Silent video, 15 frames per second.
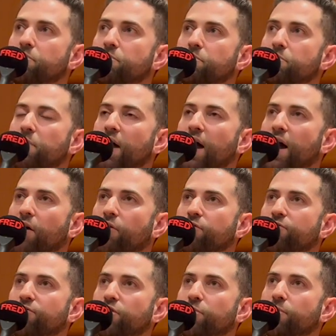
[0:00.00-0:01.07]

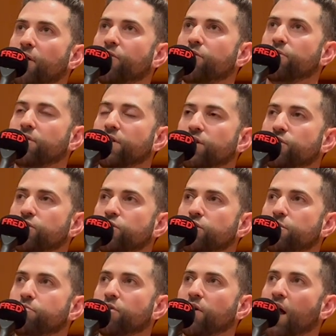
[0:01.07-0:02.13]
powerful about the
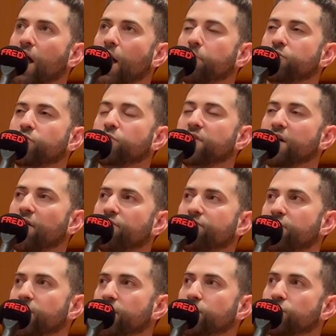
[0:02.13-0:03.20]
relationship, perhaps without
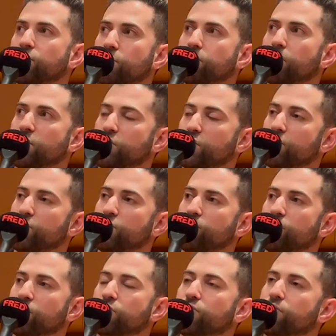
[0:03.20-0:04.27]
veering too much into
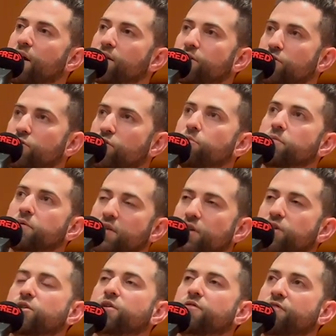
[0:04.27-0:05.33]
a direct
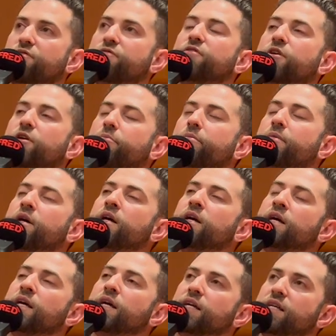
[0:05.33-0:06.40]
interpretation of the film,
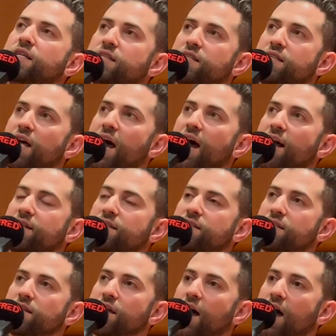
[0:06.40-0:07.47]
is that
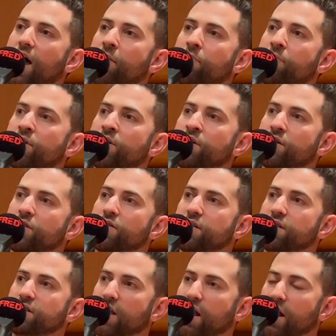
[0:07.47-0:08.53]

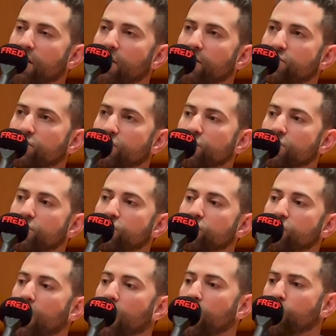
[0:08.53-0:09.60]
these characters
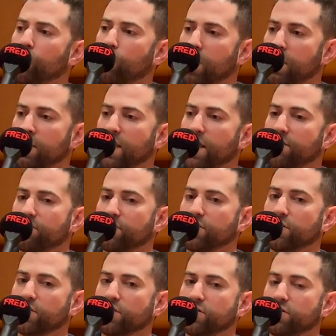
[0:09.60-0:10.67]
on one
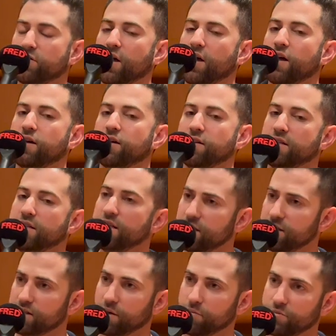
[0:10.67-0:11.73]
level need
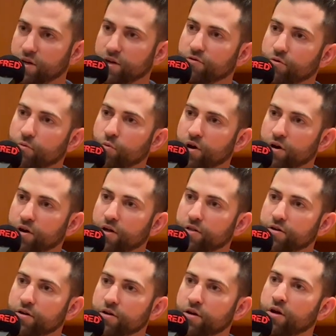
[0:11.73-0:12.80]
something from one
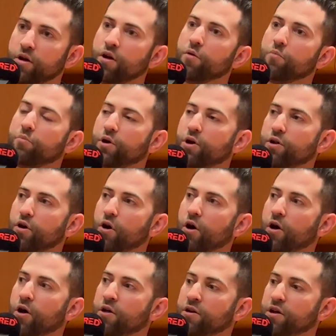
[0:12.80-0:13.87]
another, but
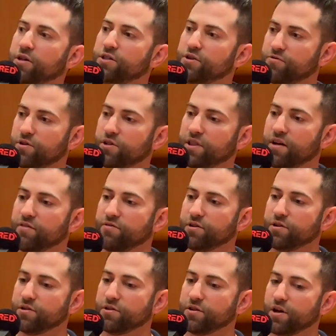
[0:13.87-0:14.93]
on a different level,